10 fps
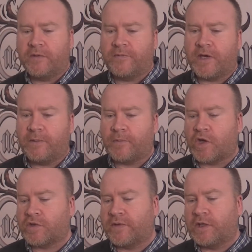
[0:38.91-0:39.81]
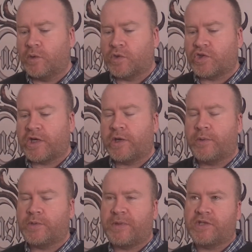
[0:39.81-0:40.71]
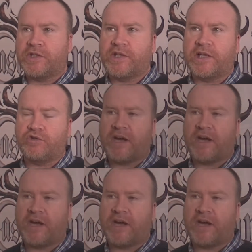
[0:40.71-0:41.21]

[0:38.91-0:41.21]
of Castlevania Lords of Shadow is basically telling